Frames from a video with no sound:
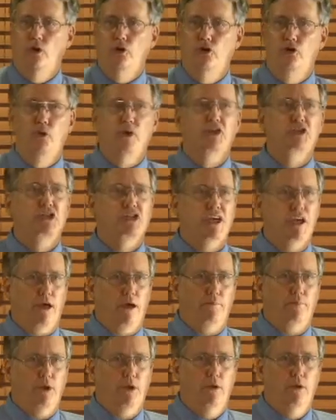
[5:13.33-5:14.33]
to
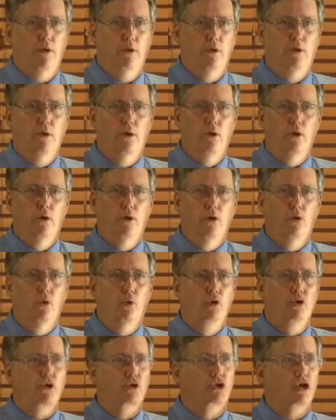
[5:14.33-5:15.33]
accept
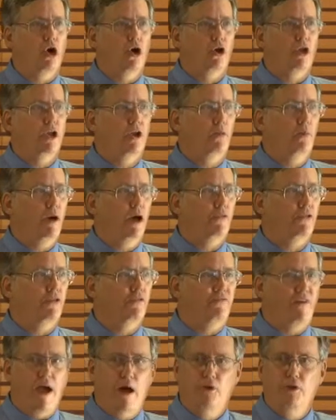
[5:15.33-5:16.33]
when you're talking about the
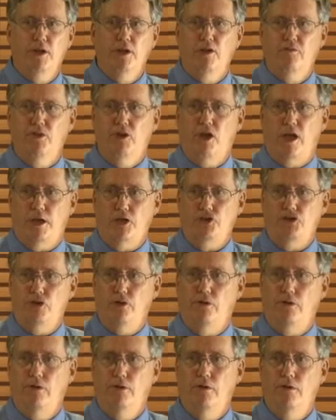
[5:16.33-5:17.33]
founding of a
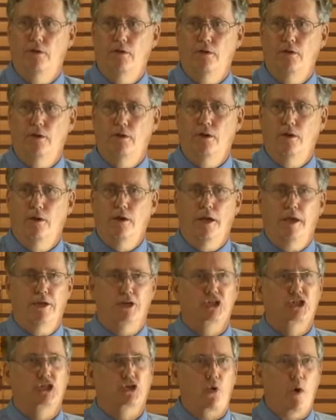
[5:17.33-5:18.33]
nation and
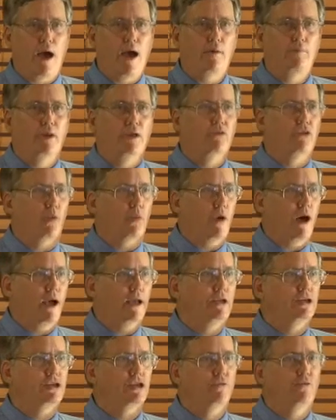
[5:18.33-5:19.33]
ascribing the
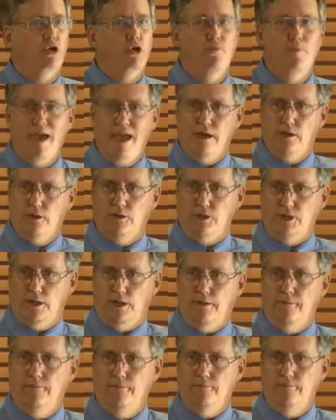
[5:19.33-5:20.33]
rights of humanity